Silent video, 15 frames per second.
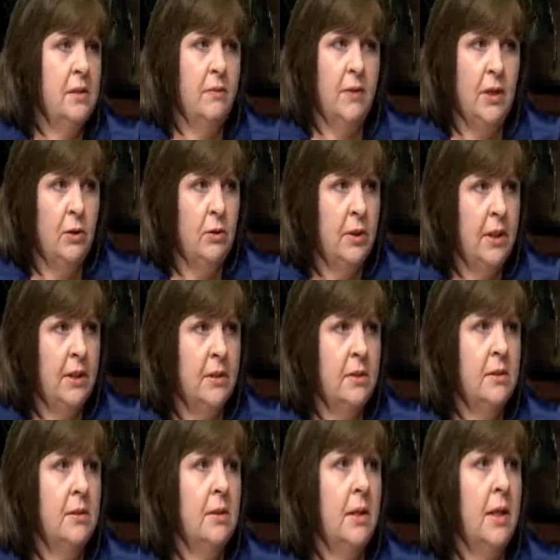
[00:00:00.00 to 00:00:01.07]
of
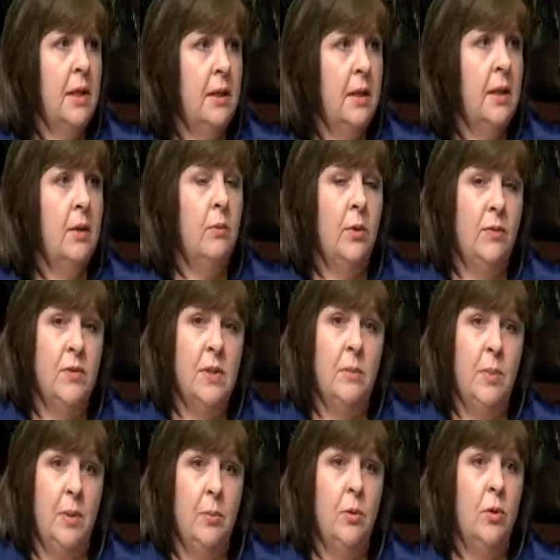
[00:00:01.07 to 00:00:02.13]
illness, and then we've seen
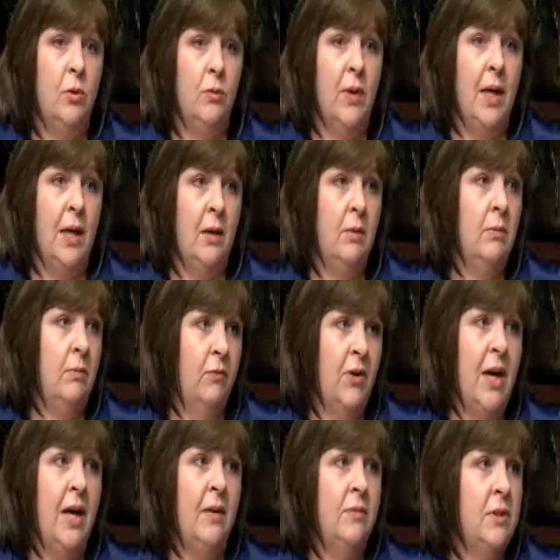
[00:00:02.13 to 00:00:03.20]
people who've had
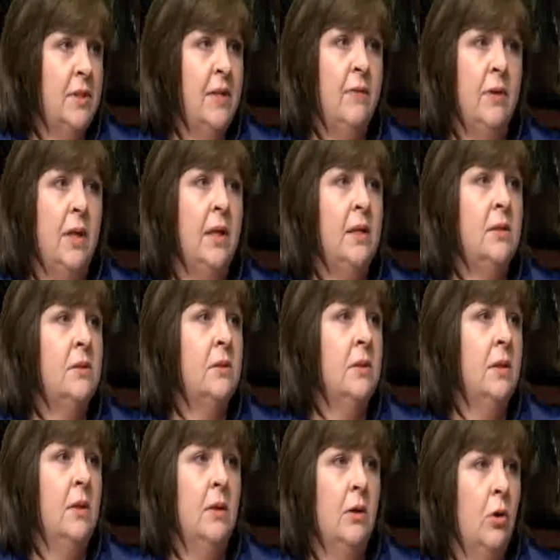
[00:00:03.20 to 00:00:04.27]
5 to 7 days
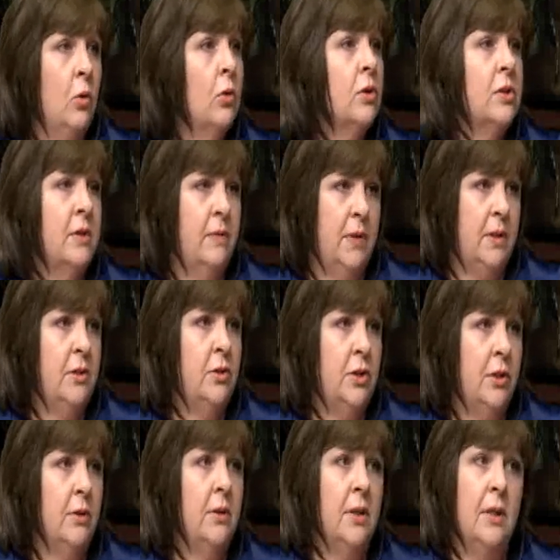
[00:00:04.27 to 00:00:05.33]
course of it this
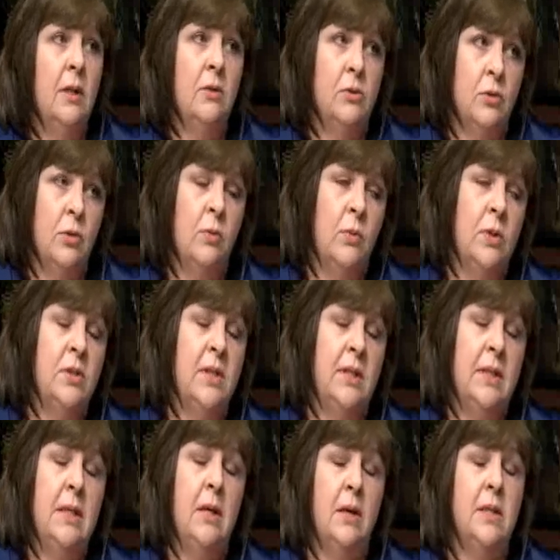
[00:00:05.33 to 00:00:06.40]
year, and those are the ones that
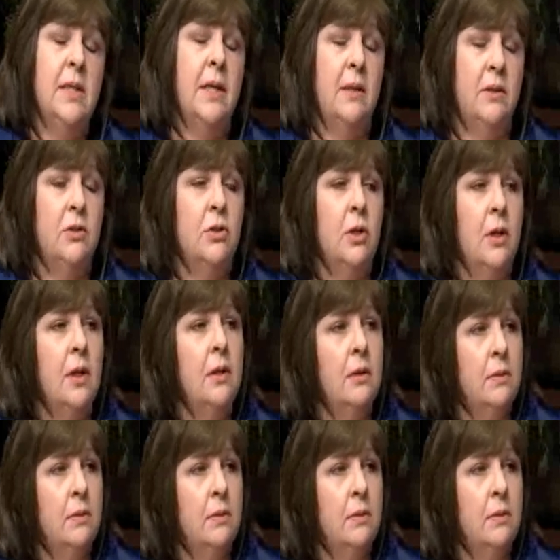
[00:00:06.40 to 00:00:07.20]
did not take the shot.